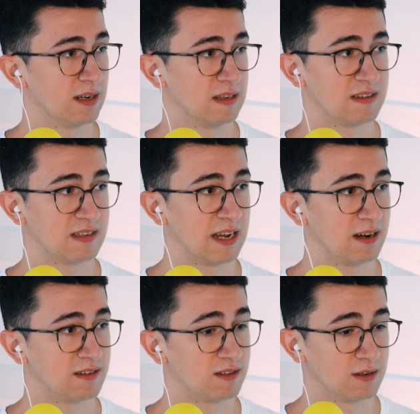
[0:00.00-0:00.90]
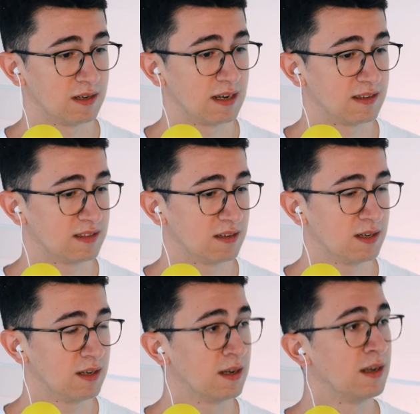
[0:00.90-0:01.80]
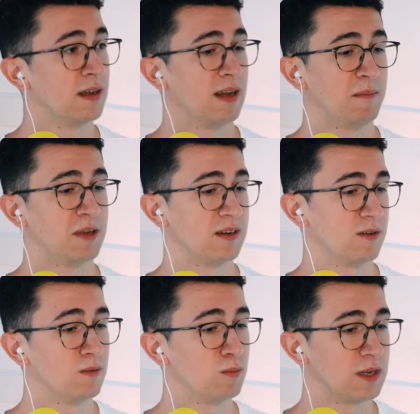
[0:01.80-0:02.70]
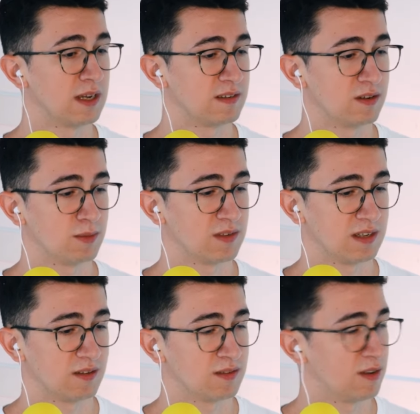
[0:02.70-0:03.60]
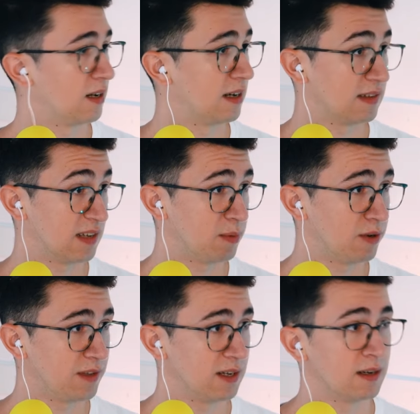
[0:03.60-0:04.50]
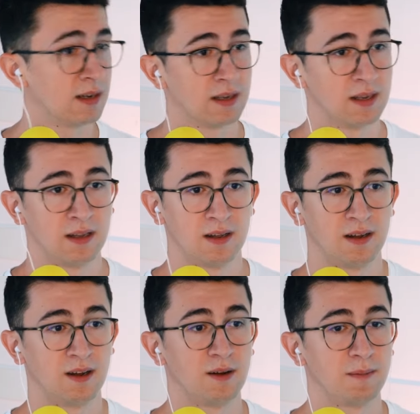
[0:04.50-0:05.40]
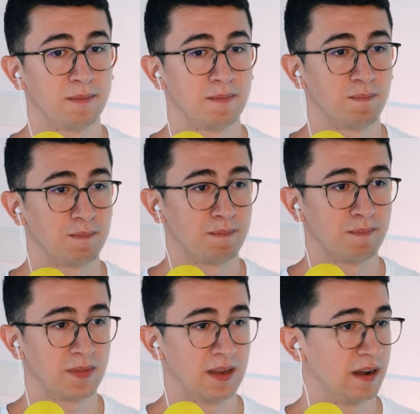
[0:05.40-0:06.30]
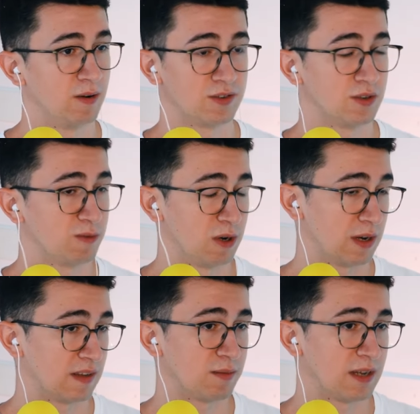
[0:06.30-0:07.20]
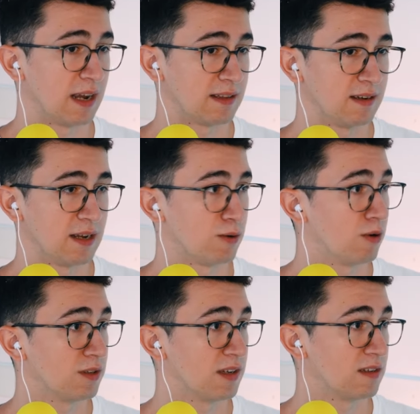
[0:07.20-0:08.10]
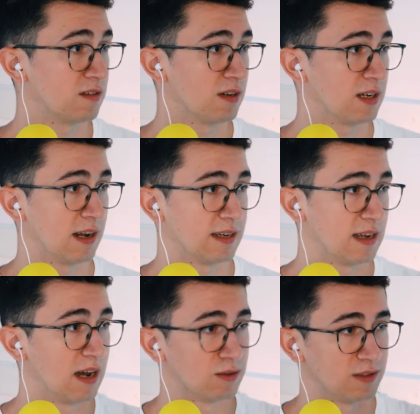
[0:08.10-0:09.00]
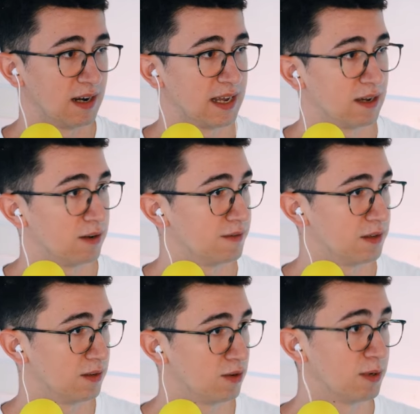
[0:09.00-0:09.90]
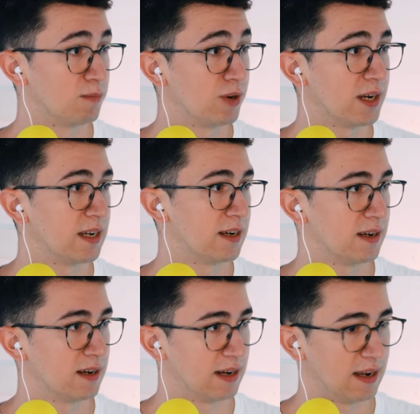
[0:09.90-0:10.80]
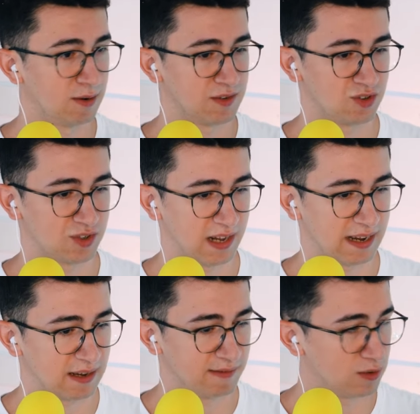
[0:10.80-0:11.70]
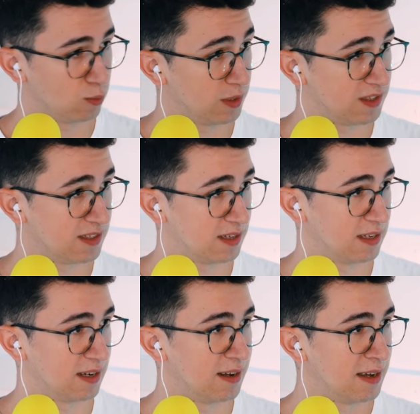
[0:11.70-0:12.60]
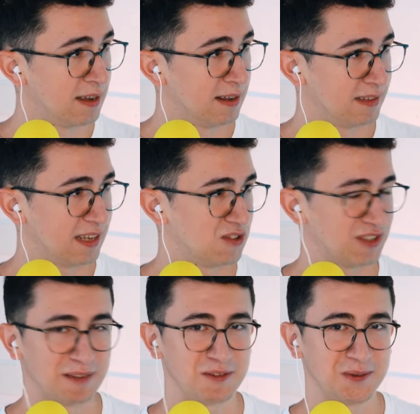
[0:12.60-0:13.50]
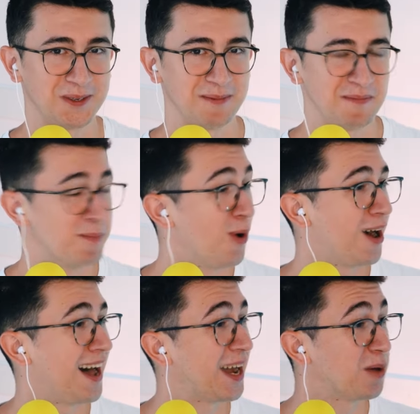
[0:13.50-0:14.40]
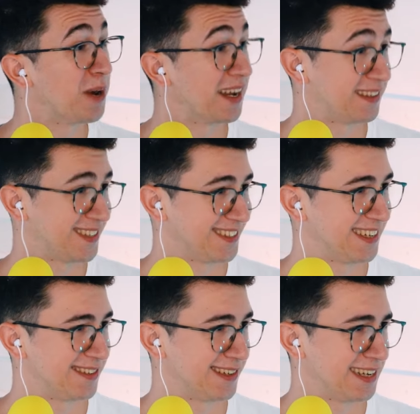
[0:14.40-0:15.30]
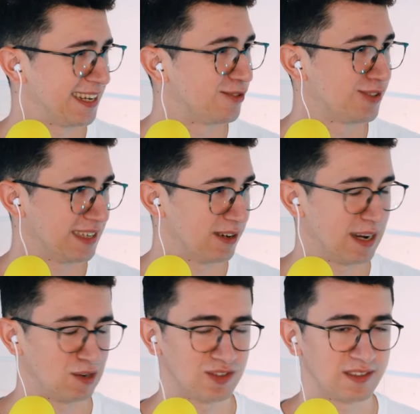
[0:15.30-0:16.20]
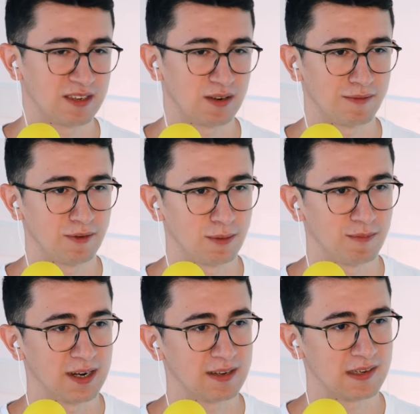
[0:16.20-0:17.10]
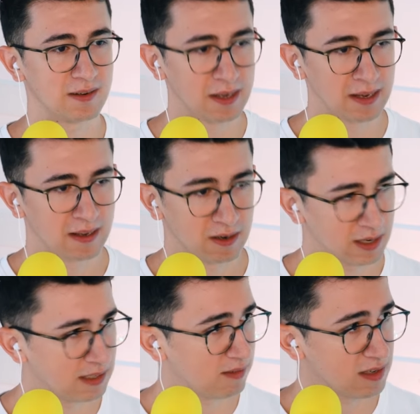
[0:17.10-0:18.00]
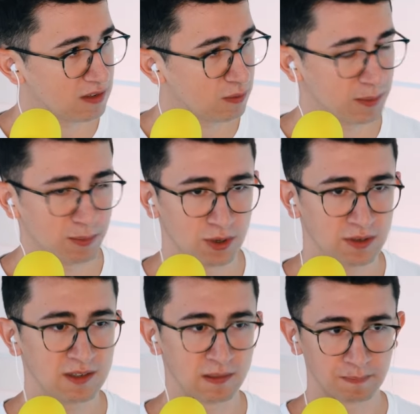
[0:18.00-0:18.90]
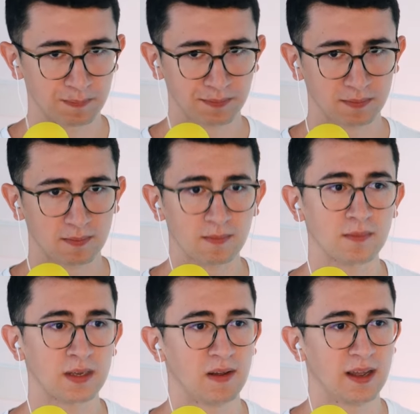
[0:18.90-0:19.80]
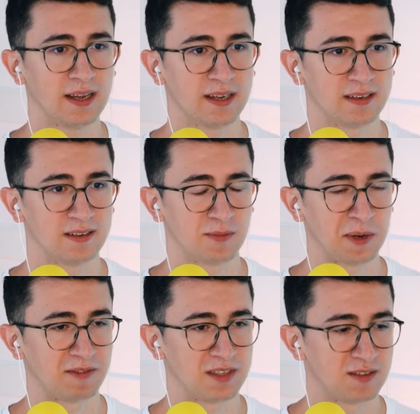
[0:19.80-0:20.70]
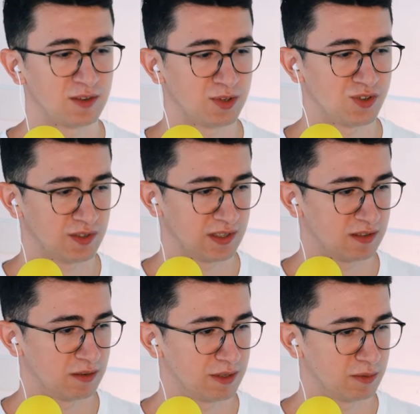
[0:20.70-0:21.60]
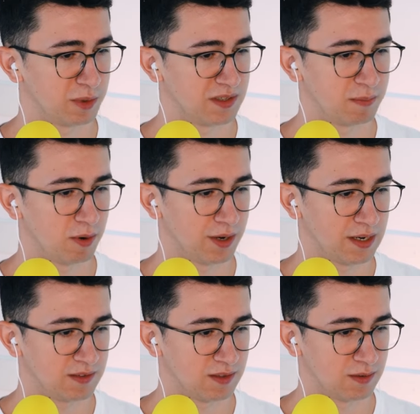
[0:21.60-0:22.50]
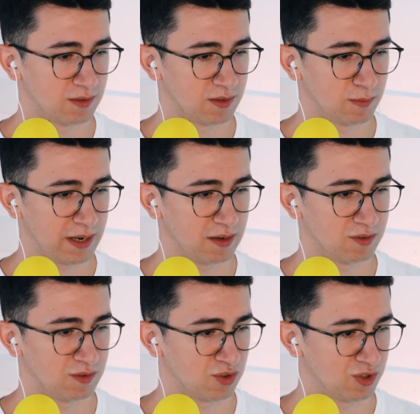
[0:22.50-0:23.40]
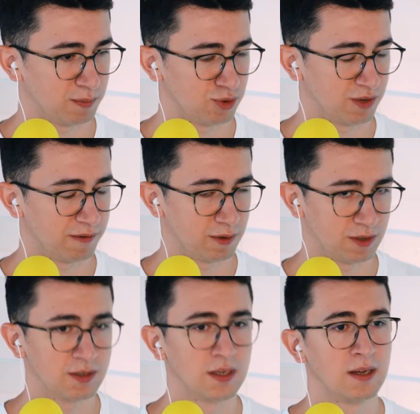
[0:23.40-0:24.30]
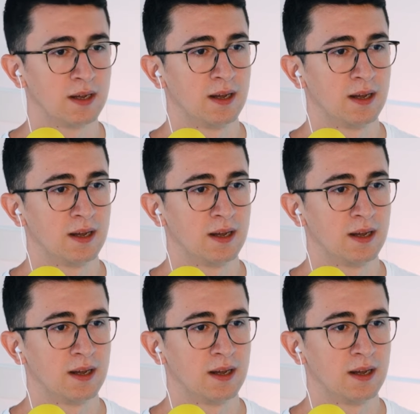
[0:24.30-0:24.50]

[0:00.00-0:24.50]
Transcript: and that scale is certainly necessary. I mean, we as humans are certainly an example of that. And also if we look at something like the neocortex, right, like the outer layer of the human brain, and how it's just like even twisted, and that just gives you more highways, essentially, interesting connections that you can form, right? So connectivity is super important, and we have seen so much success already with deep learning, so why not just push it further?